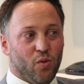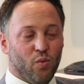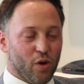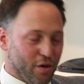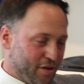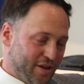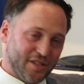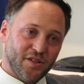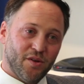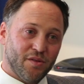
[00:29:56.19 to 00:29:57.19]
work,
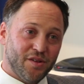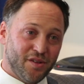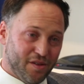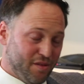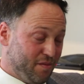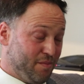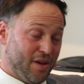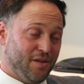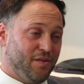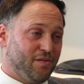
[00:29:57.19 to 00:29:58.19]
get to know the
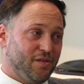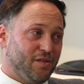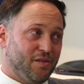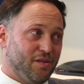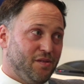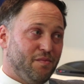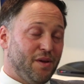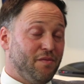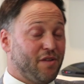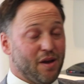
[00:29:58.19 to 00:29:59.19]

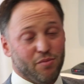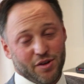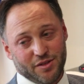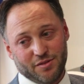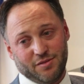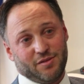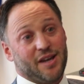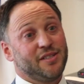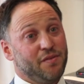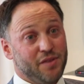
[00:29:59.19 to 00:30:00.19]
many vibrant
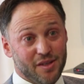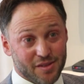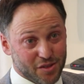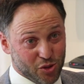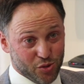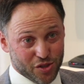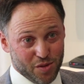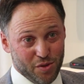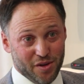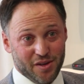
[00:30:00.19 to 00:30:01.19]
activities that the Jewish
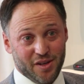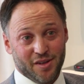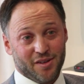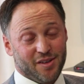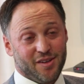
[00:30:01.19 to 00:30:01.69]
community